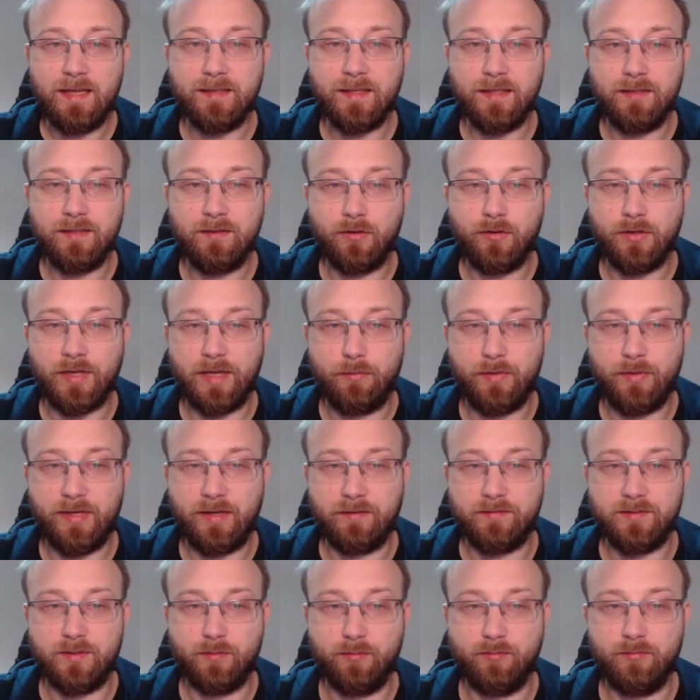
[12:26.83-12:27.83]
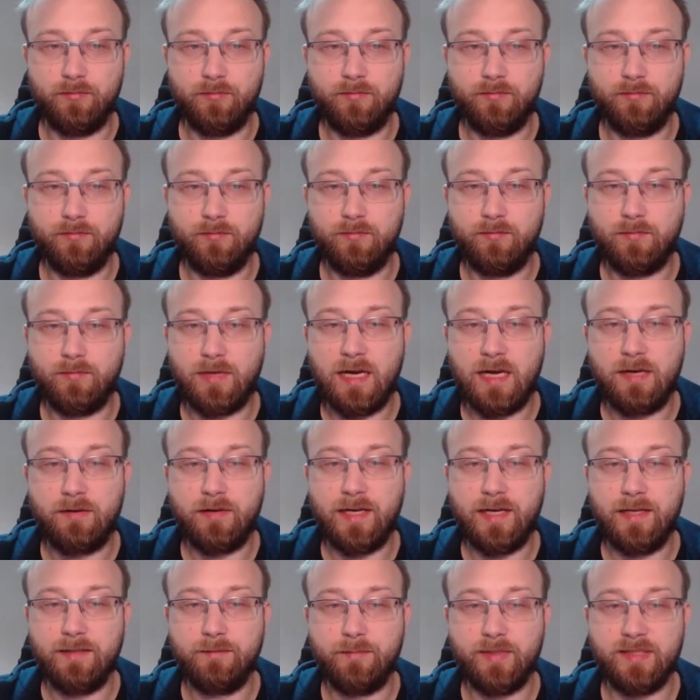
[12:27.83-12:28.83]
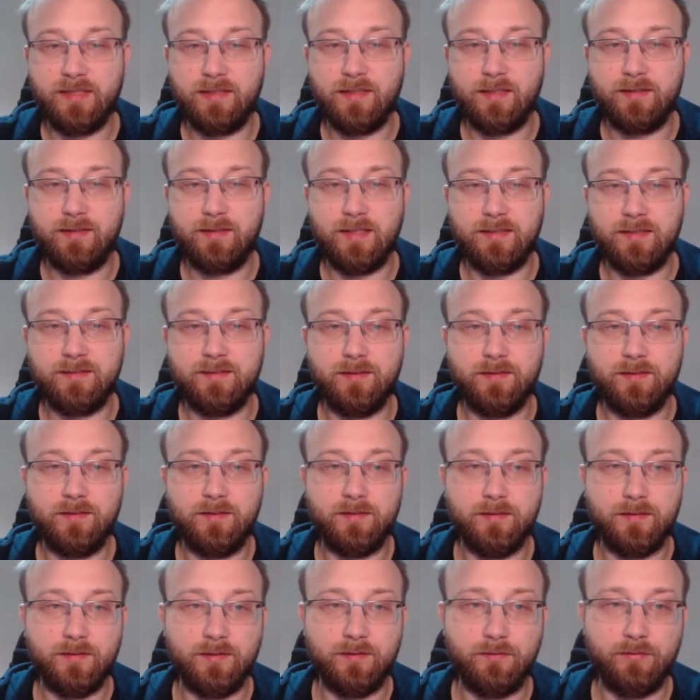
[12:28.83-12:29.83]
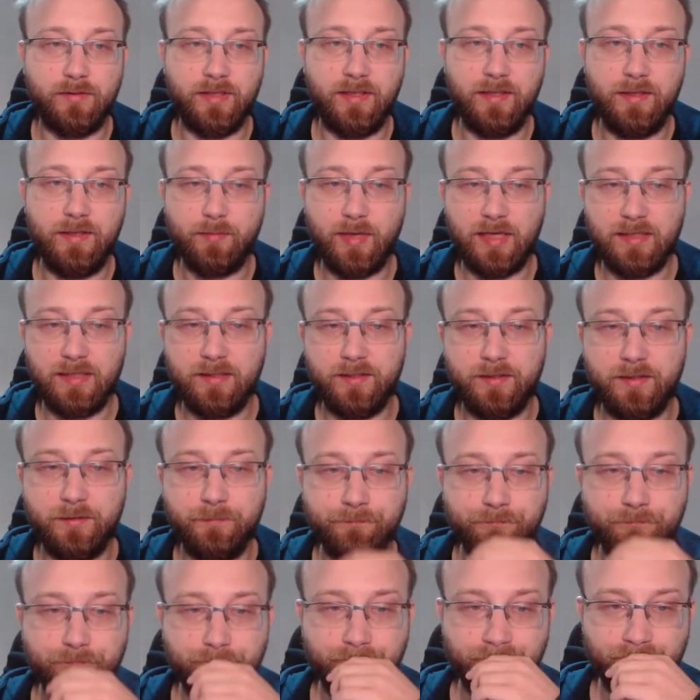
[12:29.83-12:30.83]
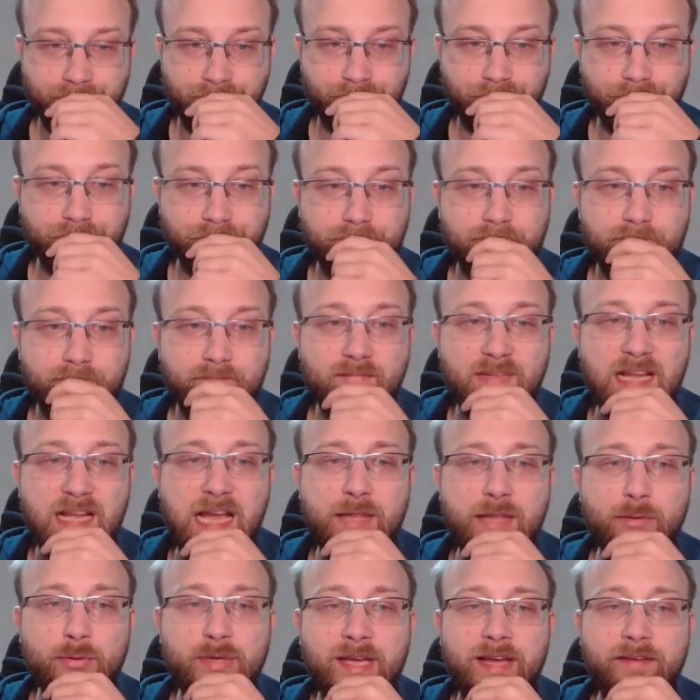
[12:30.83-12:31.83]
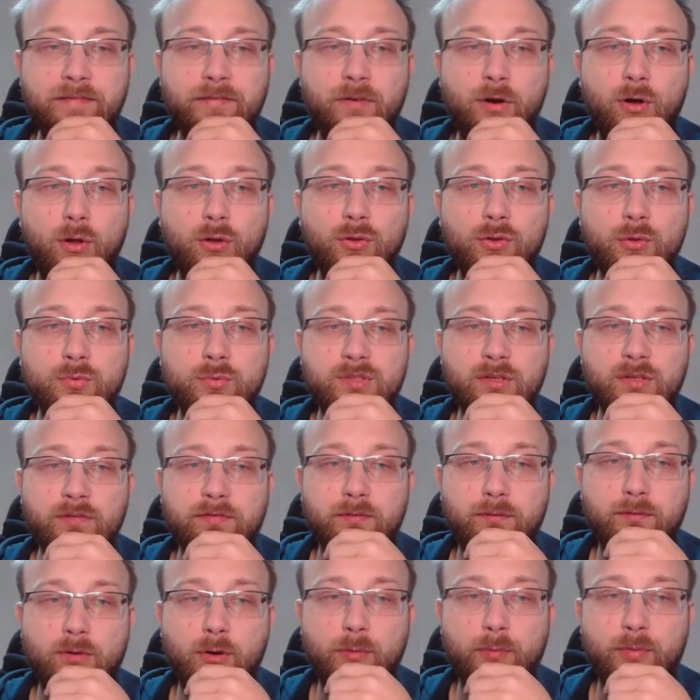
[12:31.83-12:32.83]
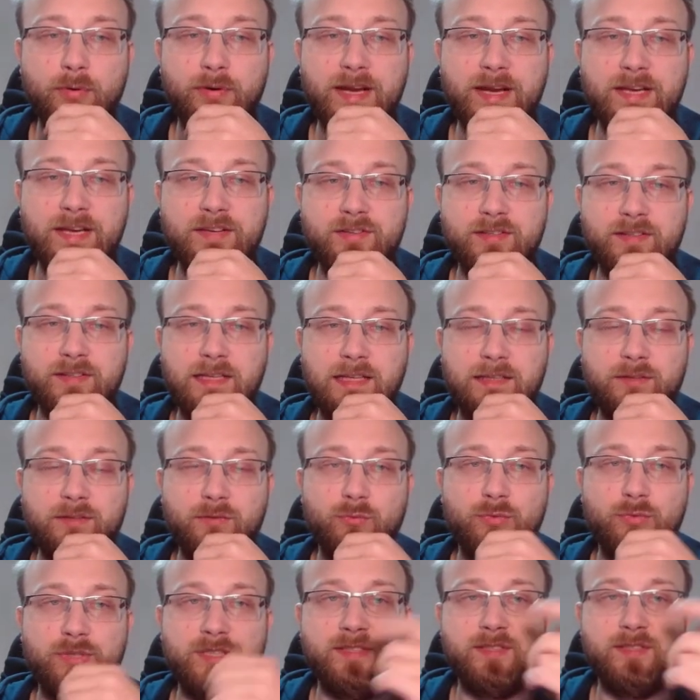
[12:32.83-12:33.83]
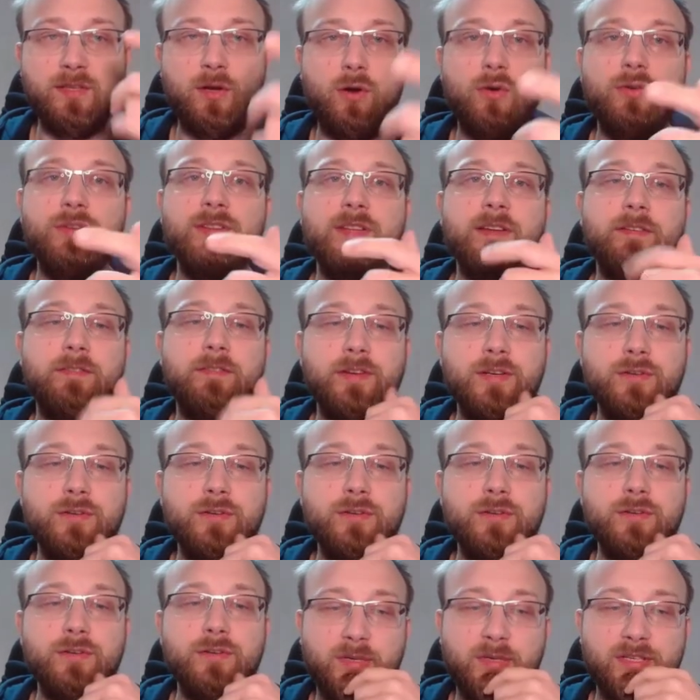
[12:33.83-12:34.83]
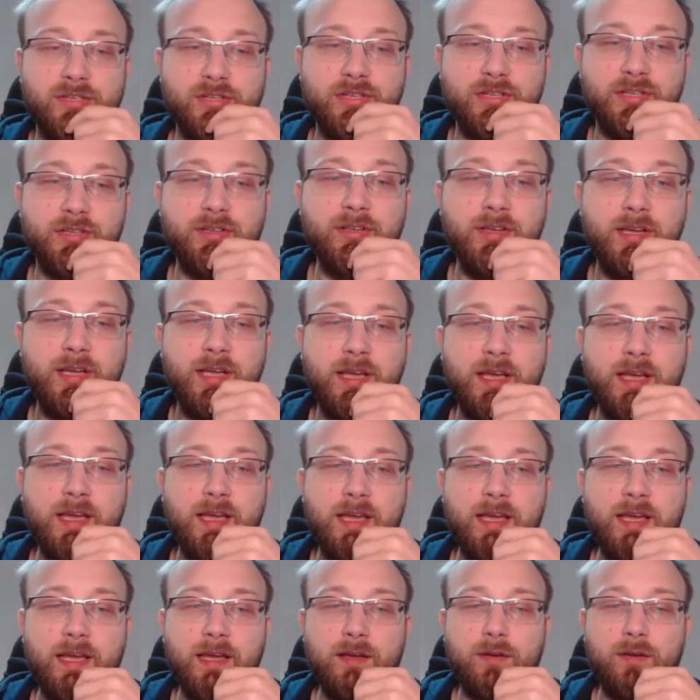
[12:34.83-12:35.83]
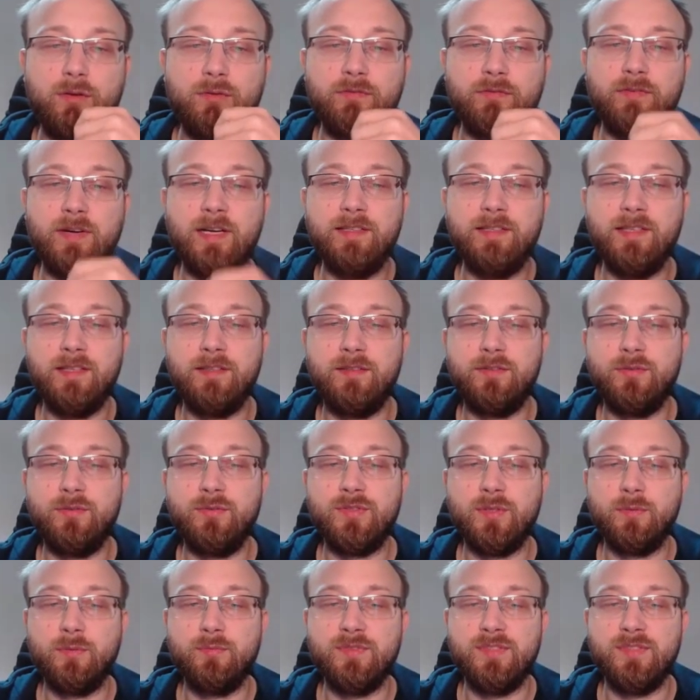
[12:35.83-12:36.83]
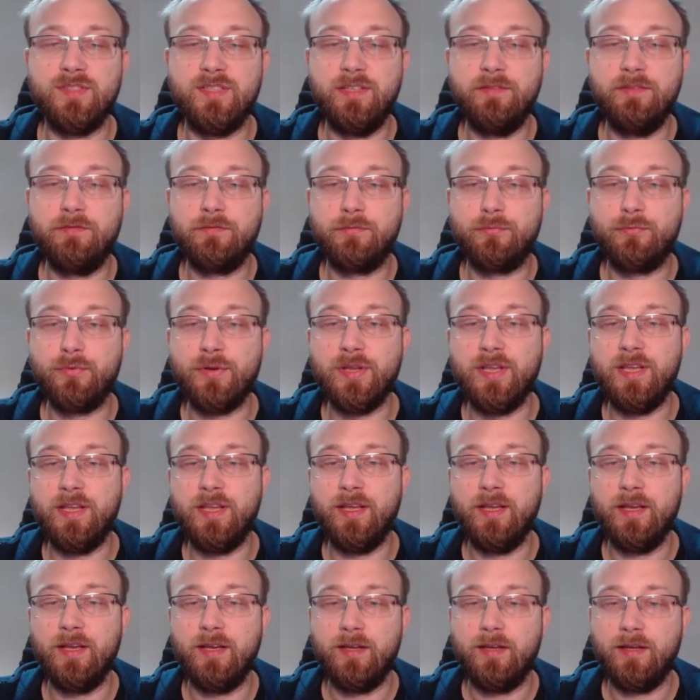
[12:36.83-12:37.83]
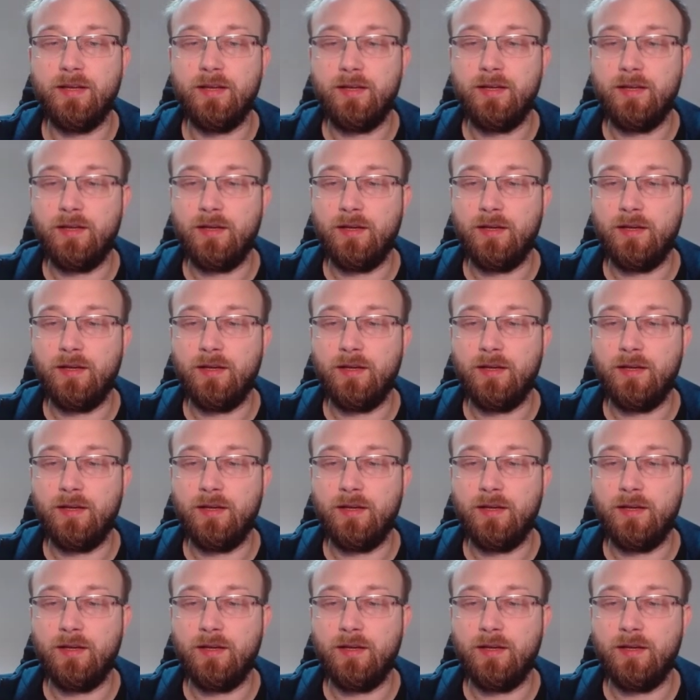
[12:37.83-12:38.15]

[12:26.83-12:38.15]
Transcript: And then, okay, we have some array, but that doesn't really matter. And we have all those operations that we saw in the virtual machine converted to some Z3